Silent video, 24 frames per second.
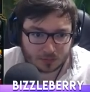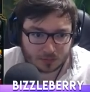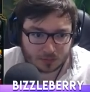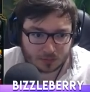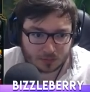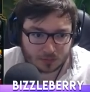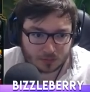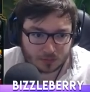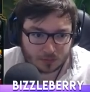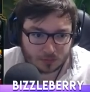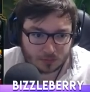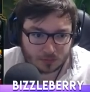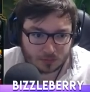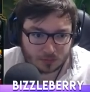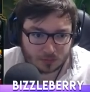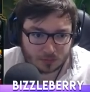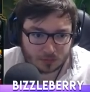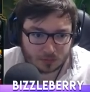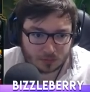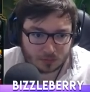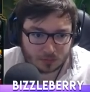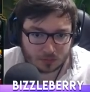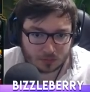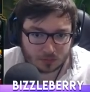
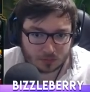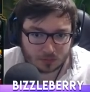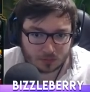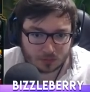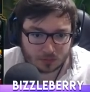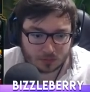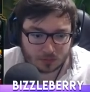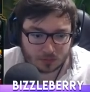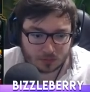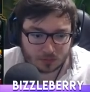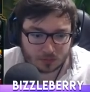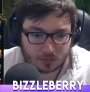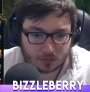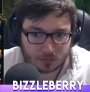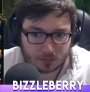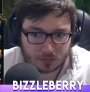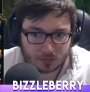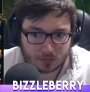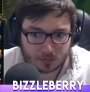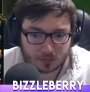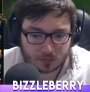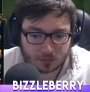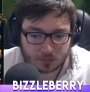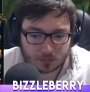
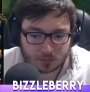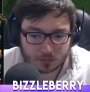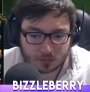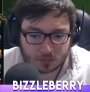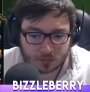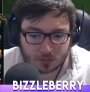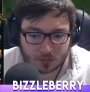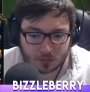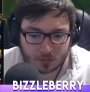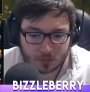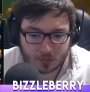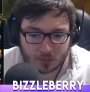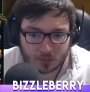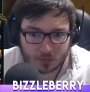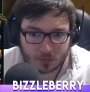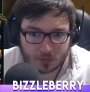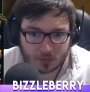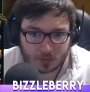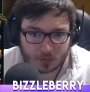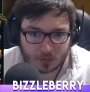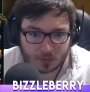[no speech]